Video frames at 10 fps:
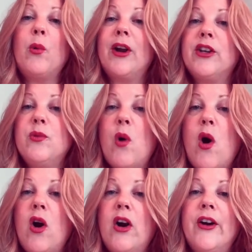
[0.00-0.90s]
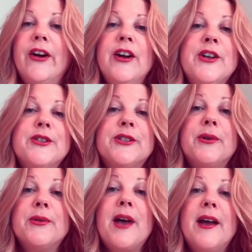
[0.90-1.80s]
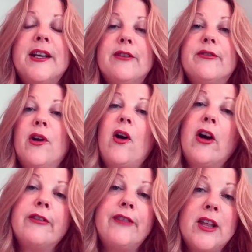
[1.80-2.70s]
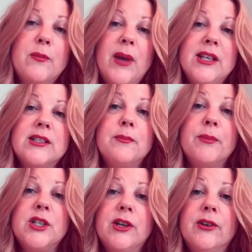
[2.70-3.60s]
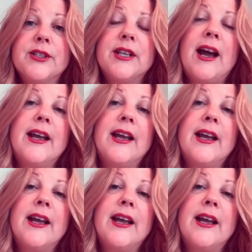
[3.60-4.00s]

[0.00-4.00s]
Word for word: where you are so that if there are faith based based materials that